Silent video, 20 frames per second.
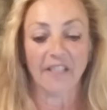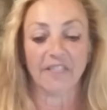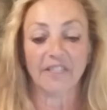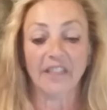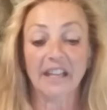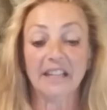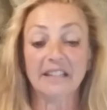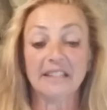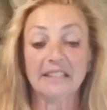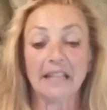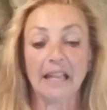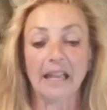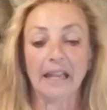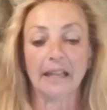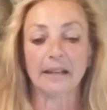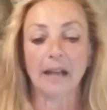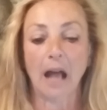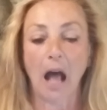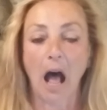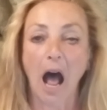They
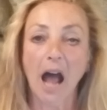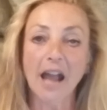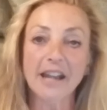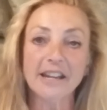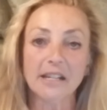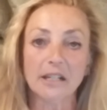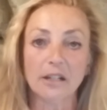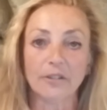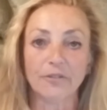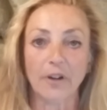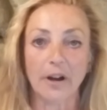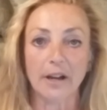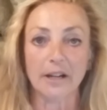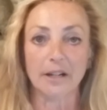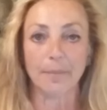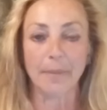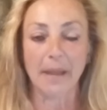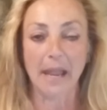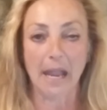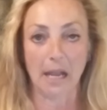said, I need to find
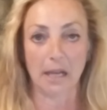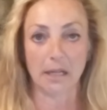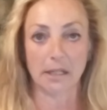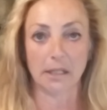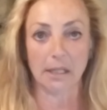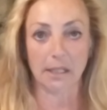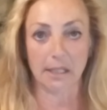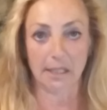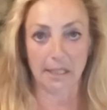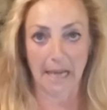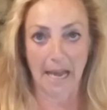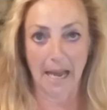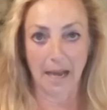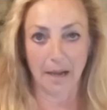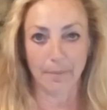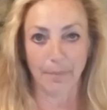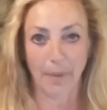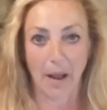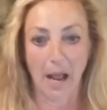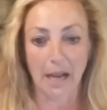a man to
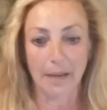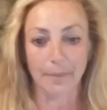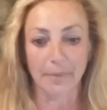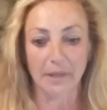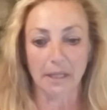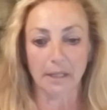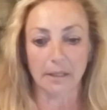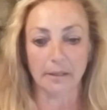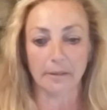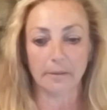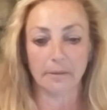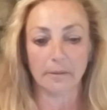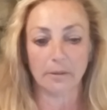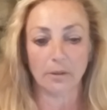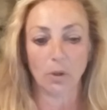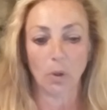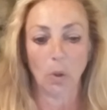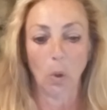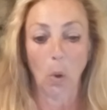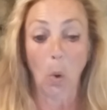stand by me,
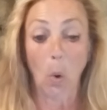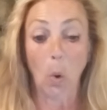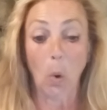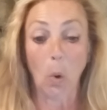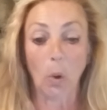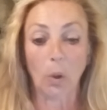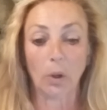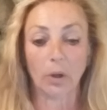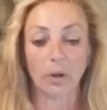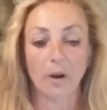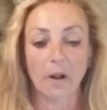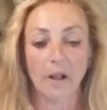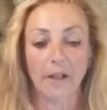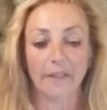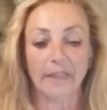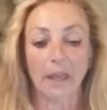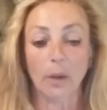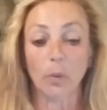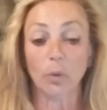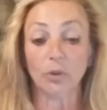or
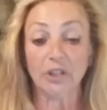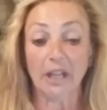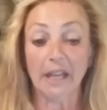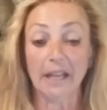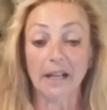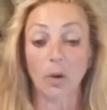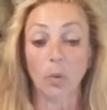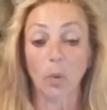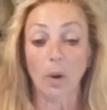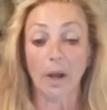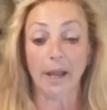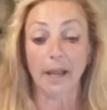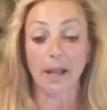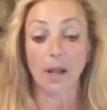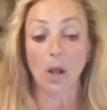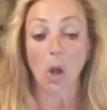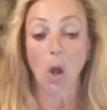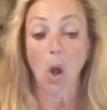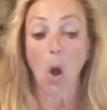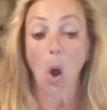they will take
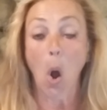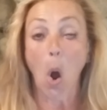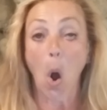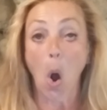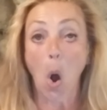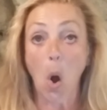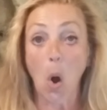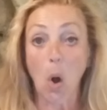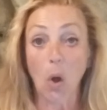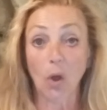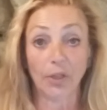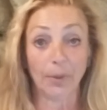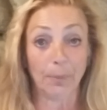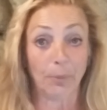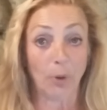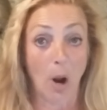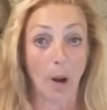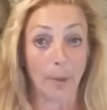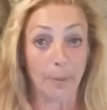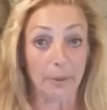away all the
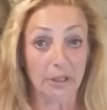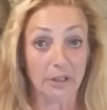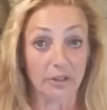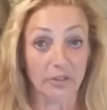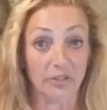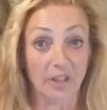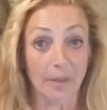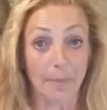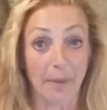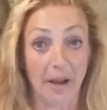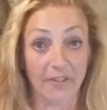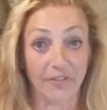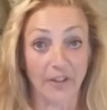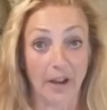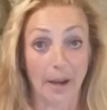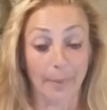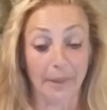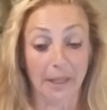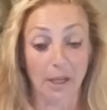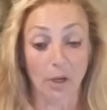properties that my
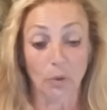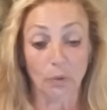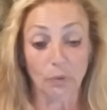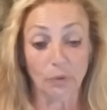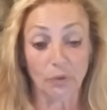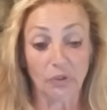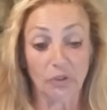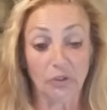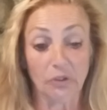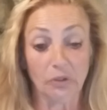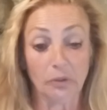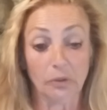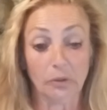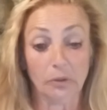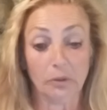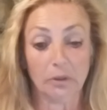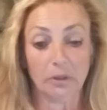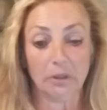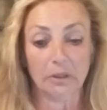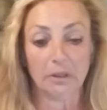family owns.
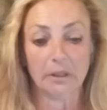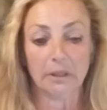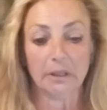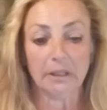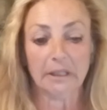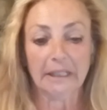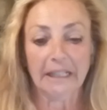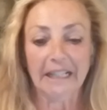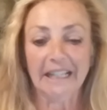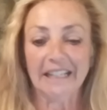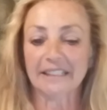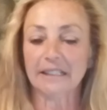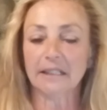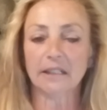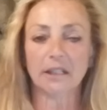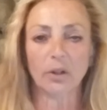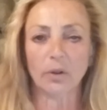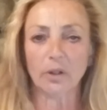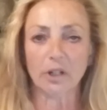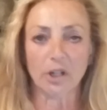
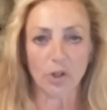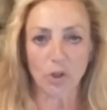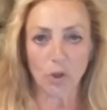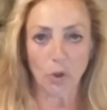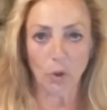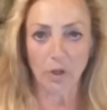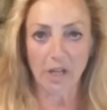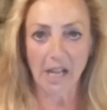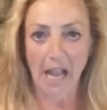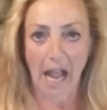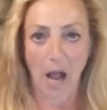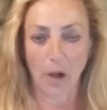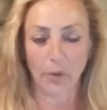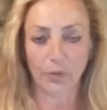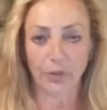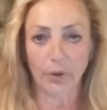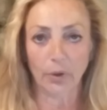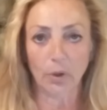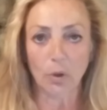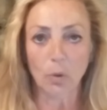Isn't there an attorney
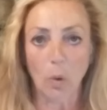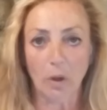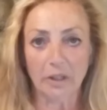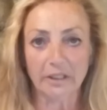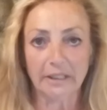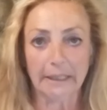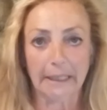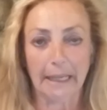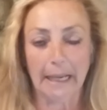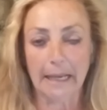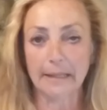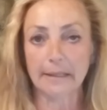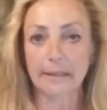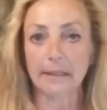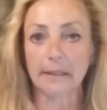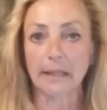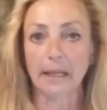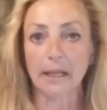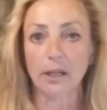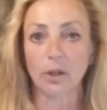out there who wants a case
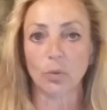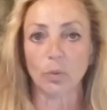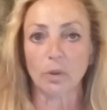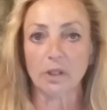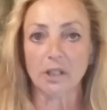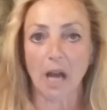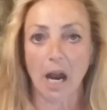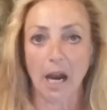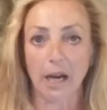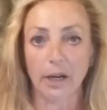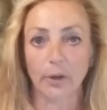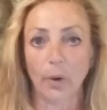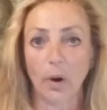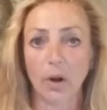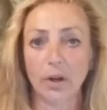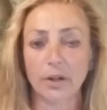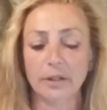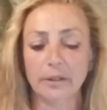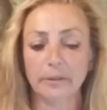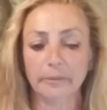that they could retire
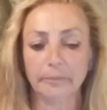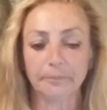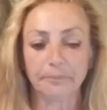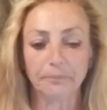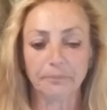on?